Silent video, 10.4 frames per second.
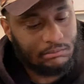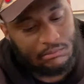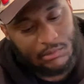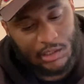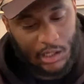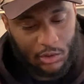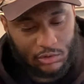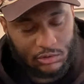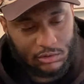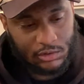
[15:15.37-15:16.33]
you
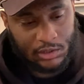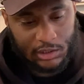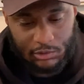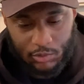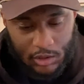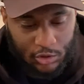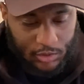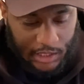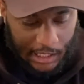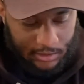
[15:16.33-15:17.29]
know, this, what,
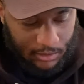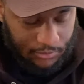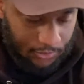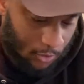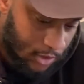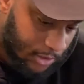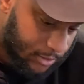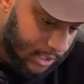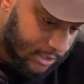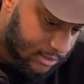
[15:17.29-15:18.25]
2004
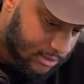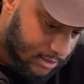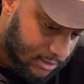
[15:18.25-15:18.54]
release?